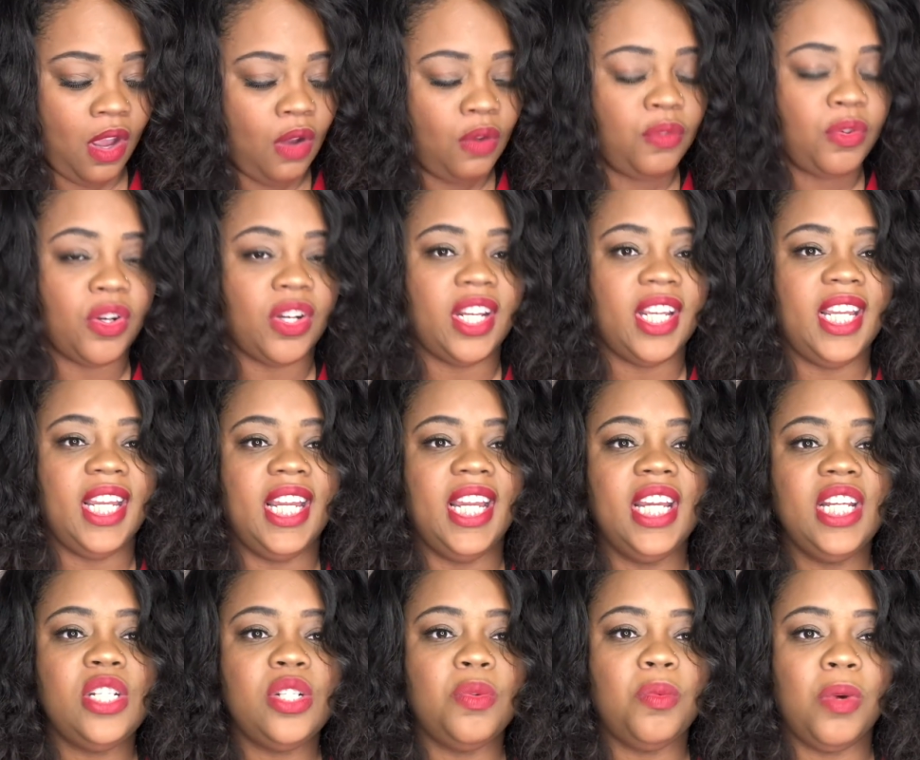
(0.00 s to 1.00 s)
for
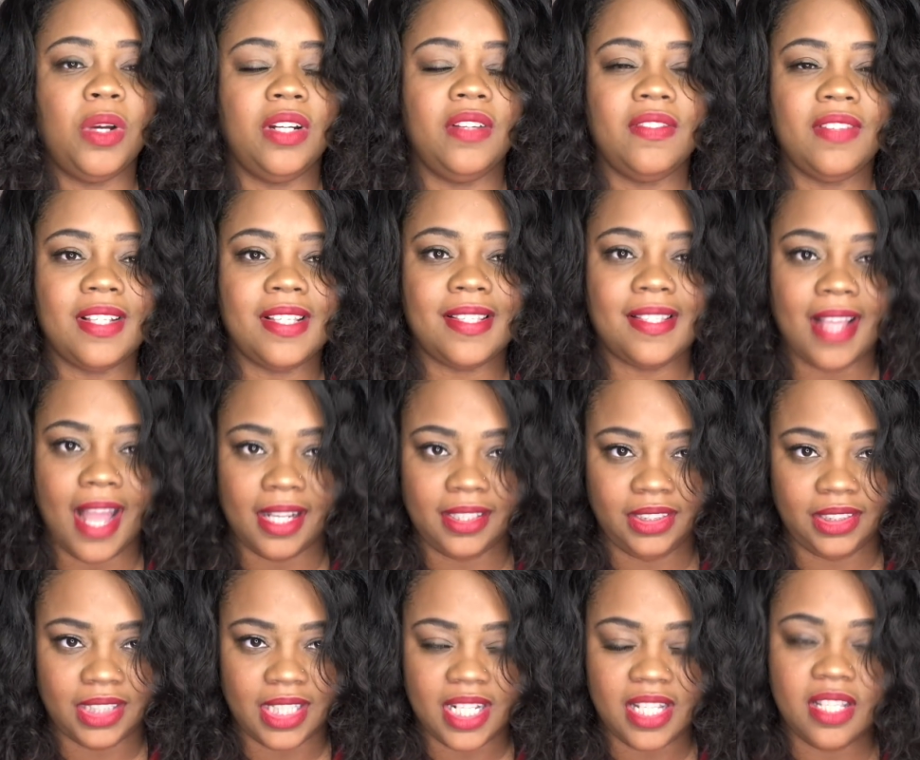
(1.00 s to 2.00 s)
each one of the
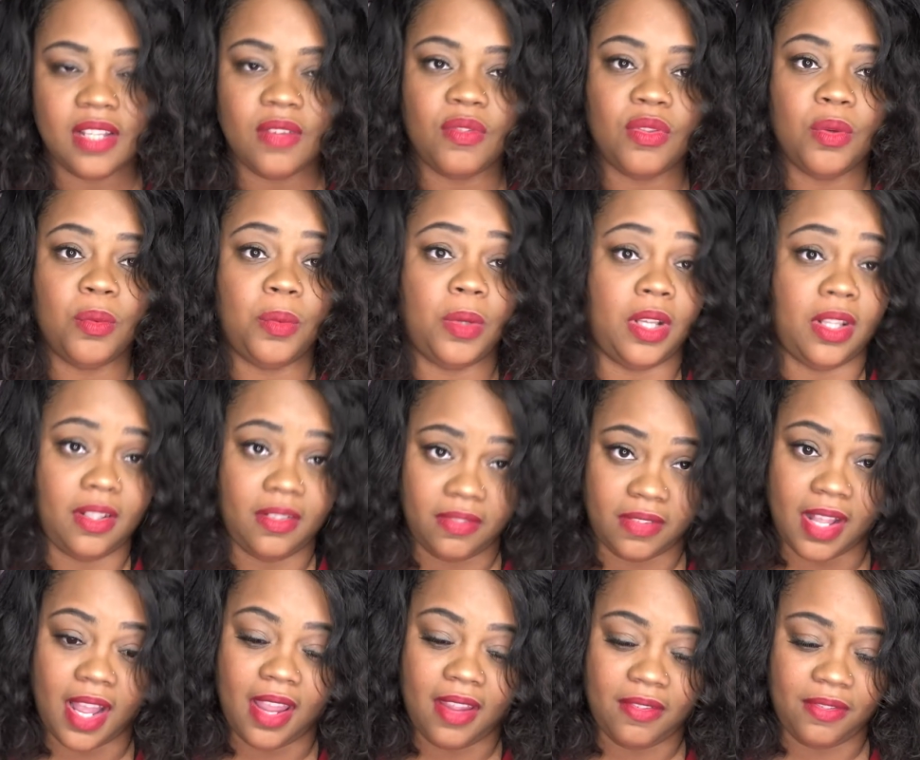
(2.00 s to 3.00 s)
sections of the Wheel of
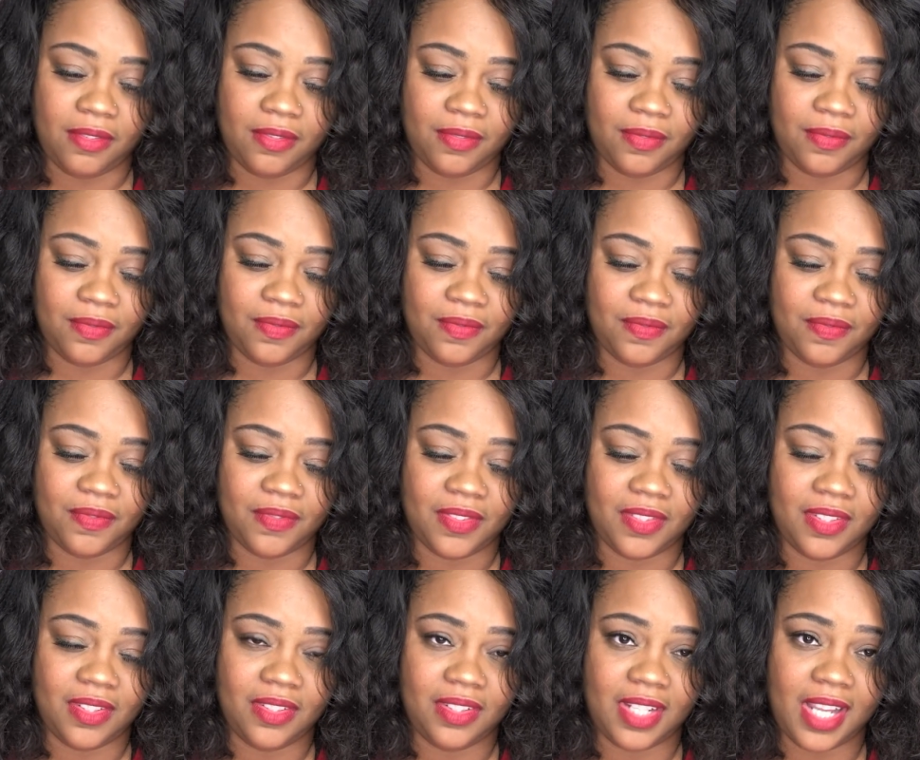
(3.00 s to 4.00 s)
Life.
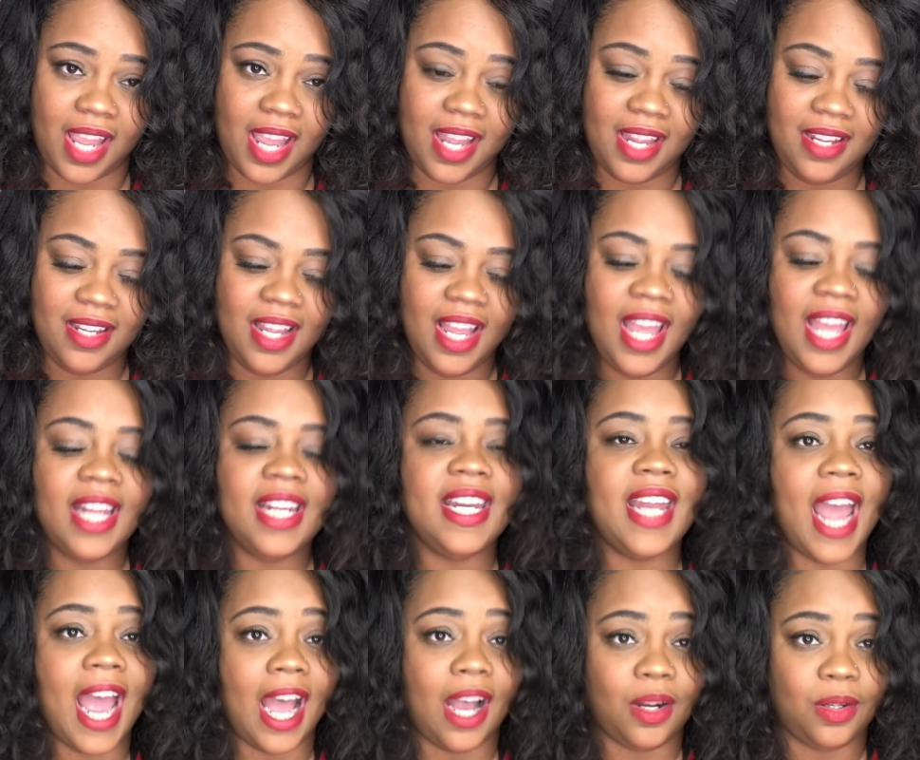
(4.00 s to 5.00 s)
Okay?
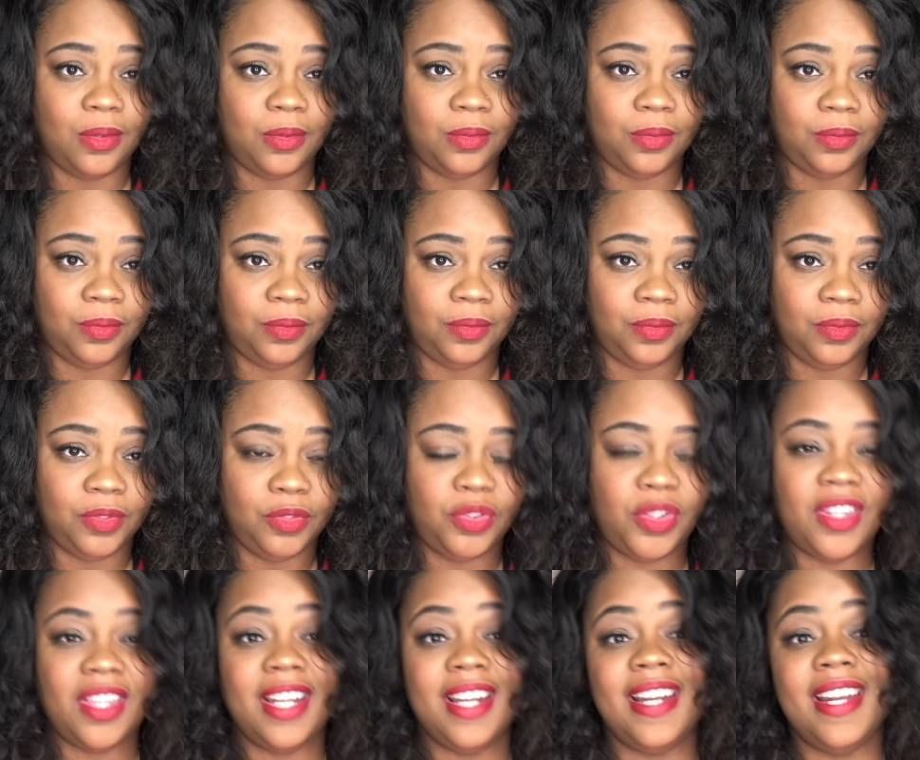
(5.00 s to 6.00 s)
Now, for
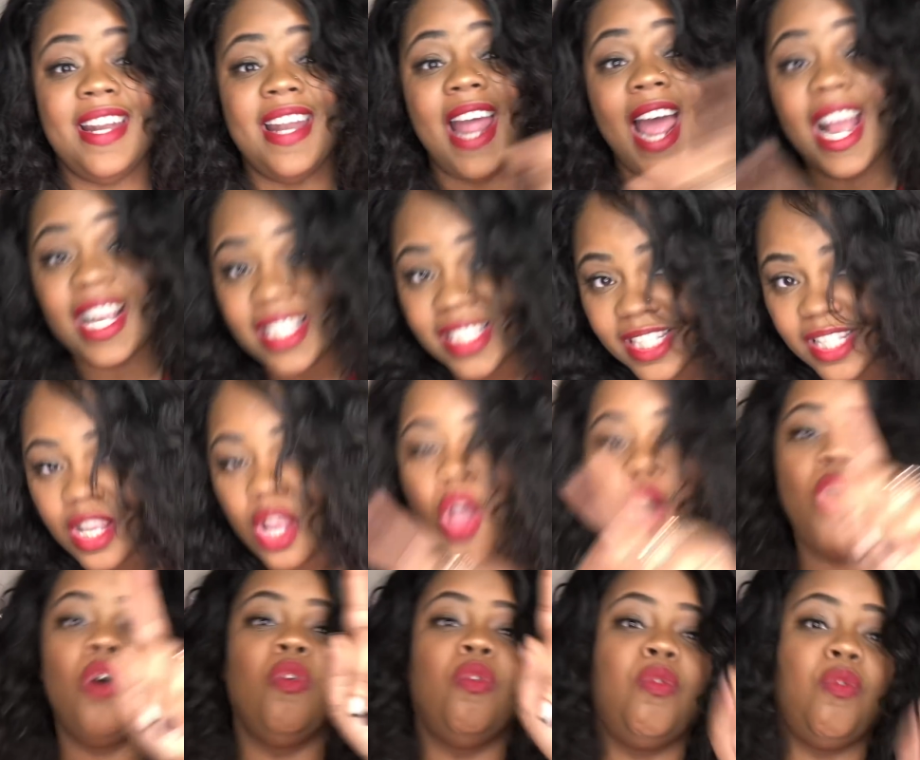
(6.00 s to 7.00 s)
the next
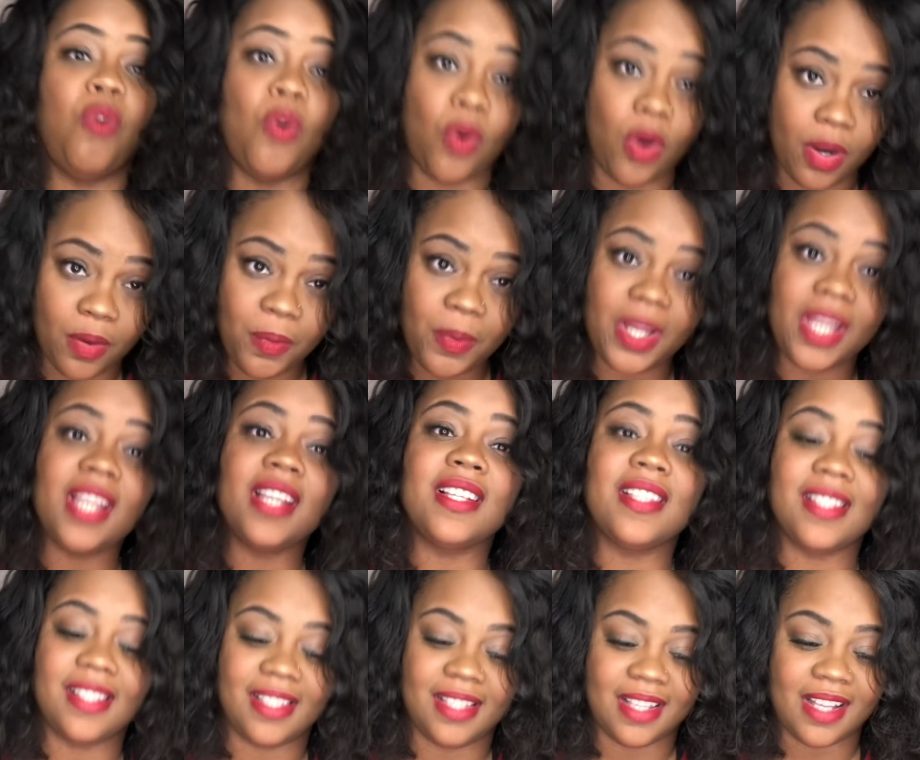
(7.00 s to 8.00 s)
4
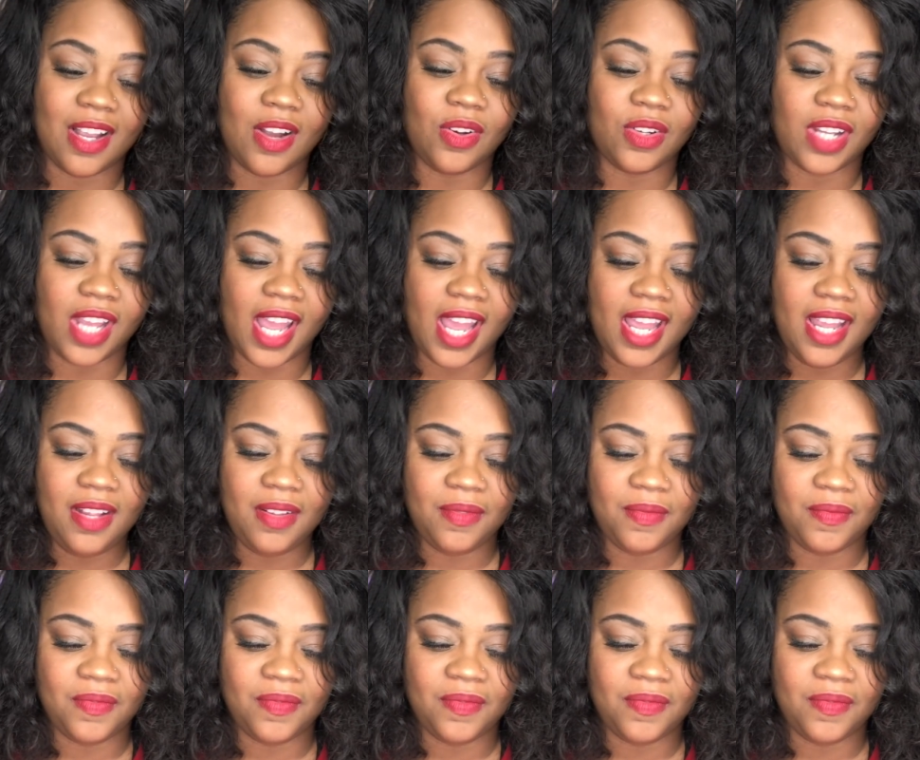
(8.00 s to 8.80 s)
weeks, okay?